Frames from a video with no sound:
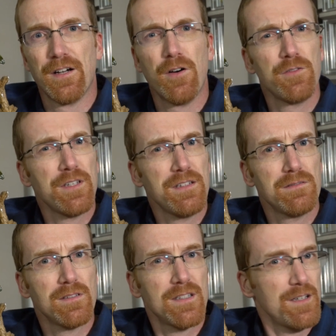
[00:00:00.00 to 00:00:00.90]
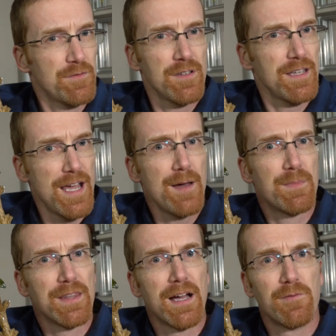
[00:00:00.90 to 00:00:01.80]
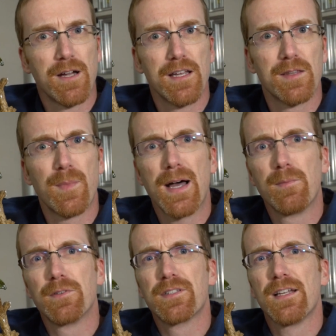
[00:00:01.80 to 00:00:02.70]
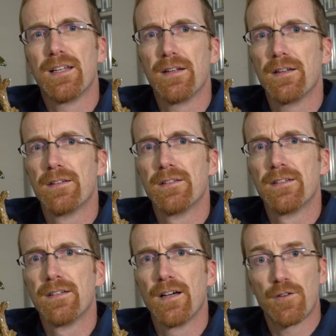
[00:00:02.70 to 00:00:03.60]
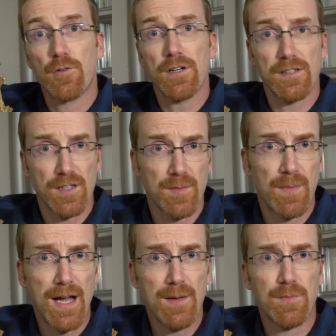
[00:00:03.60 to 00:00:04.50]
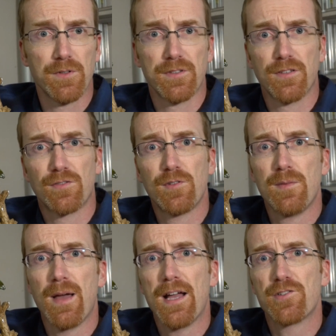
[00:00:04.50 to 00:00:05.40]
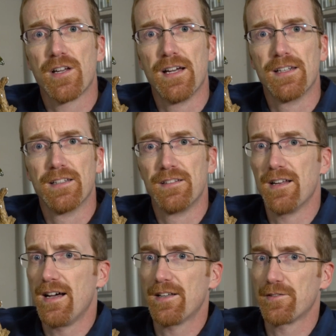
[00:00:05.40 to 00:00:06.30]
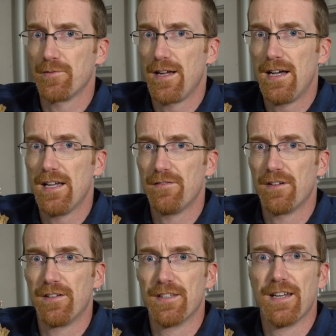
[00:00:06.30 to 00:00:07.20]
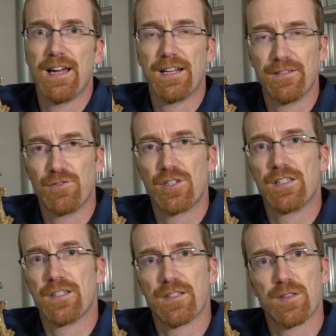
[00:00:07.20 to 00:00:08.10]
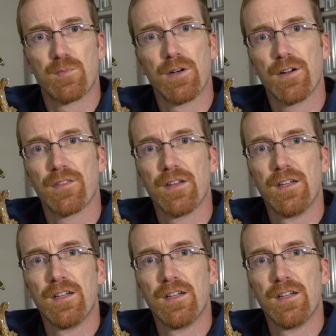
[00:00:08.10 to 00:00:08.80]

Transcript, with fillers: Only it didn't really happen that way in the Bible, did it? According to the Bible, the three magi did not arrive on the night of Jesus' birth.